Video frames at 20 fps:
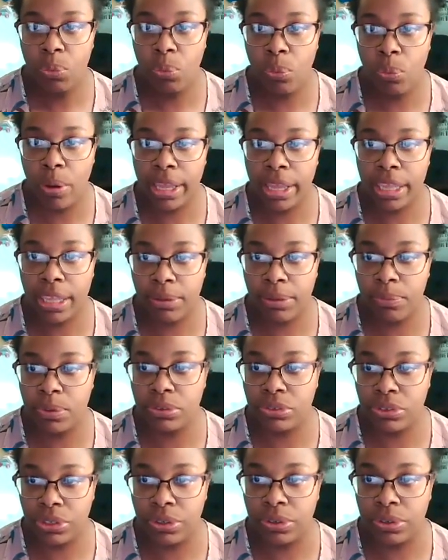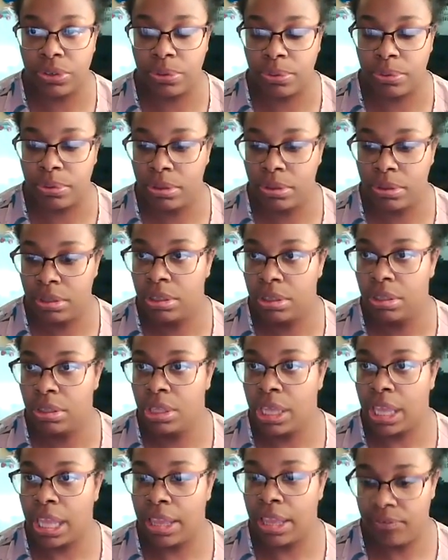what he will do
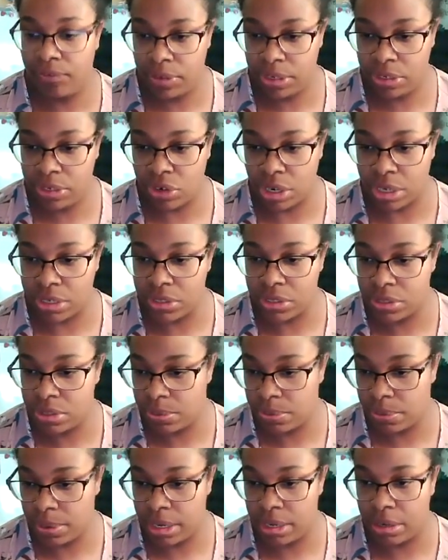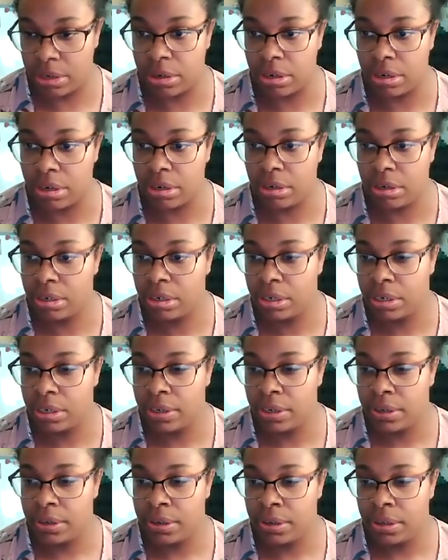if we just surrender
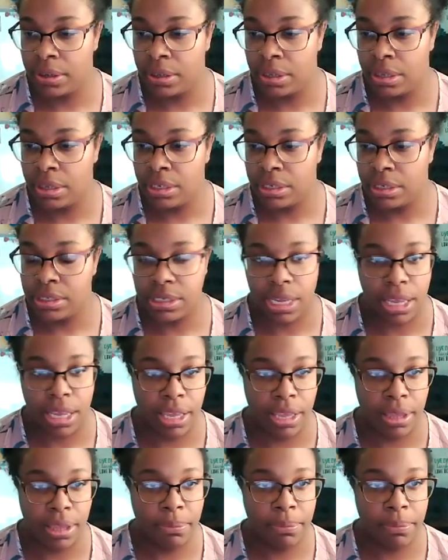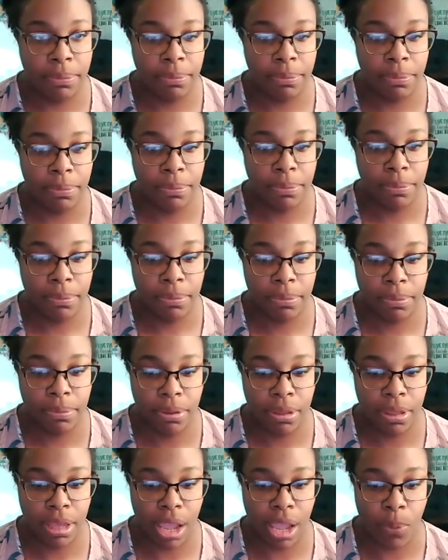to him.
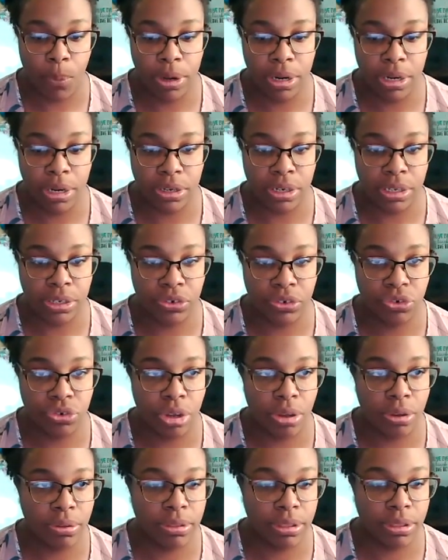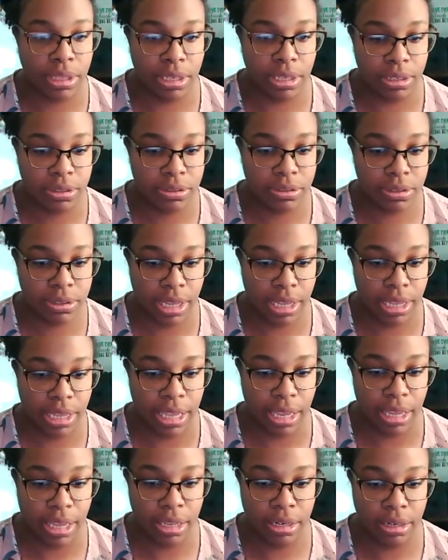I wanted to show this
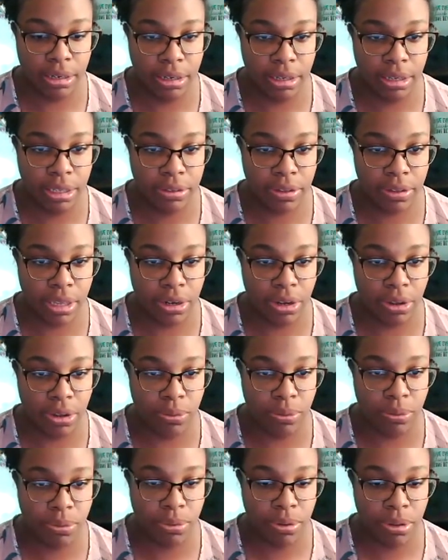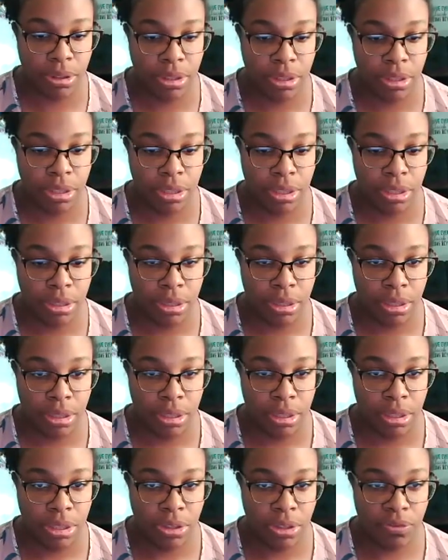again, because I know
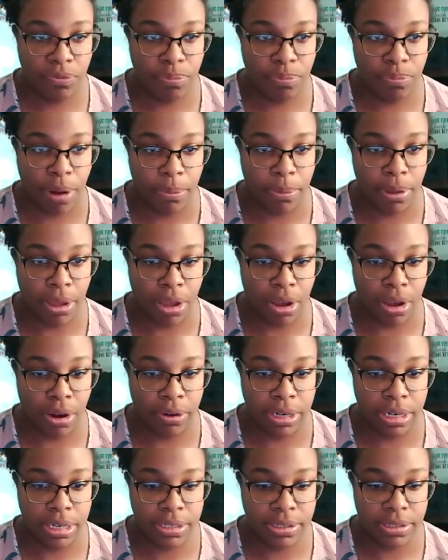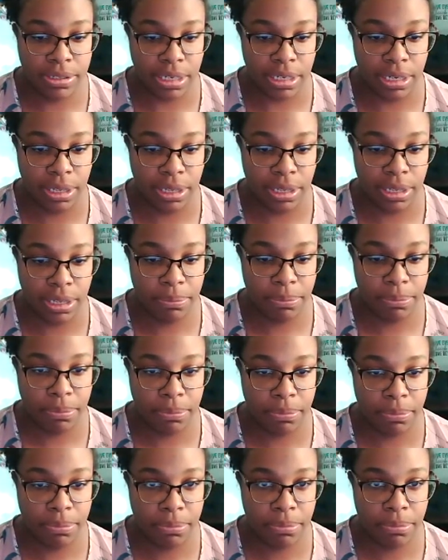you've probably already seen it,
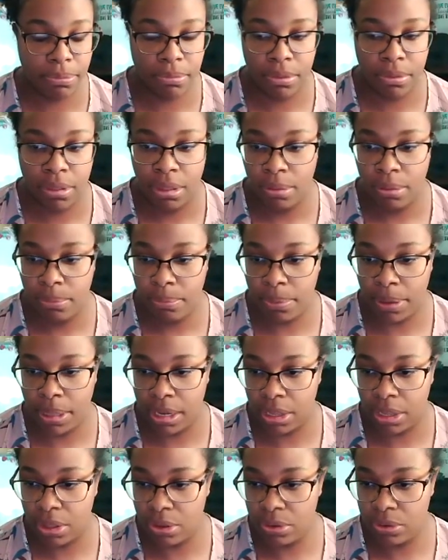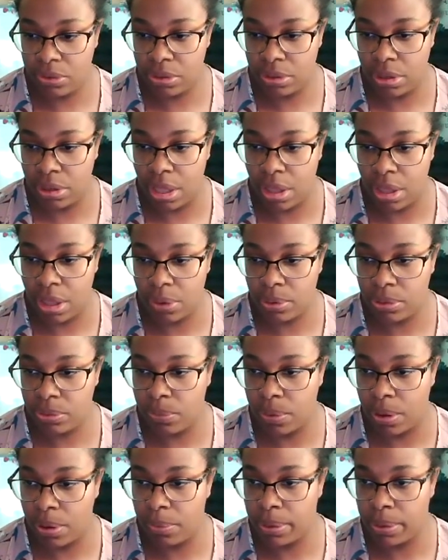but it goes along
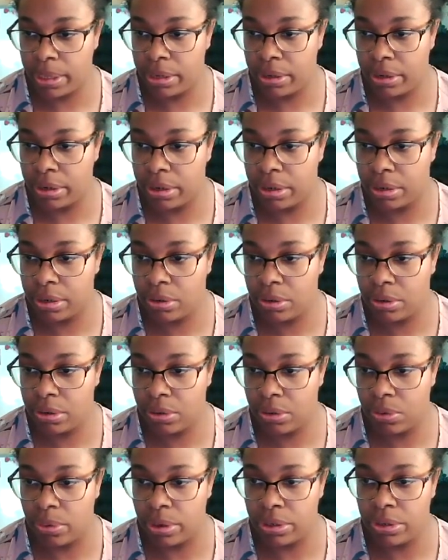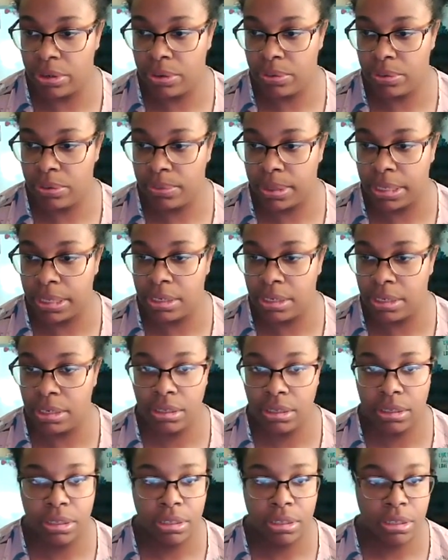with what we are going to read.